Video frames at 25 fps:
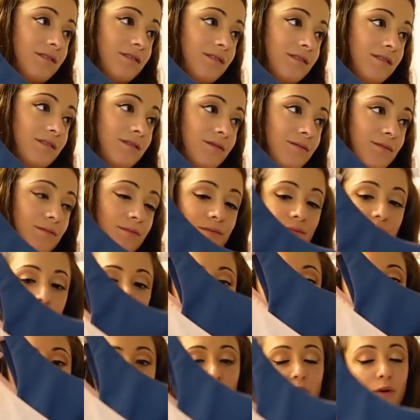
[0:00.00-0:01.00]
So.
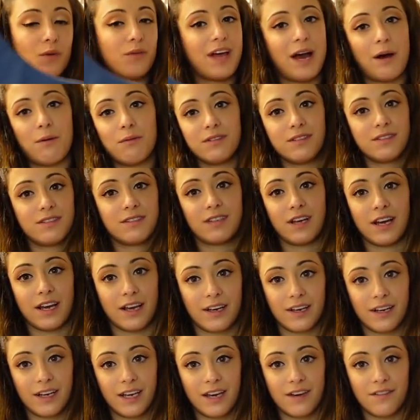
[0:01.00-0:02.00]
So that was
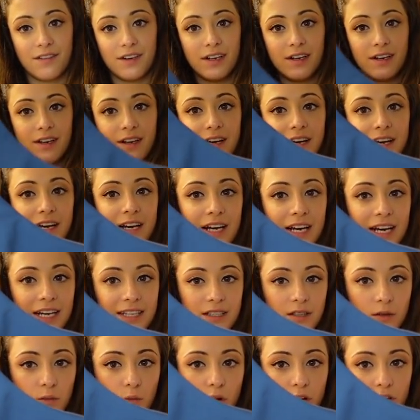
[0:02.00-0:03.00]
like a given.
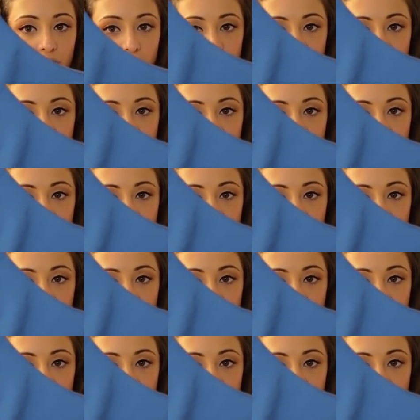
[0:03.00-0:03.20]
It's a one